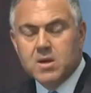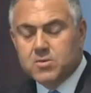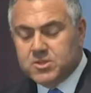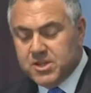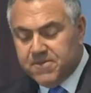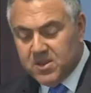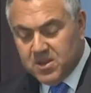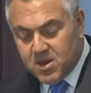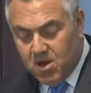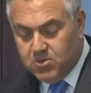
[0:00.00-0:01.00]
We shifted
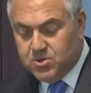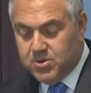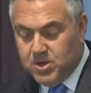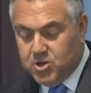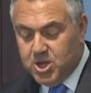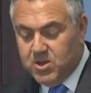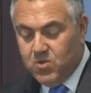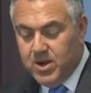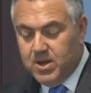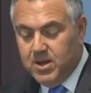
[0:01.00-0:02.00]
the culture of the
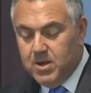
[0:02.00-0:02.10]
G20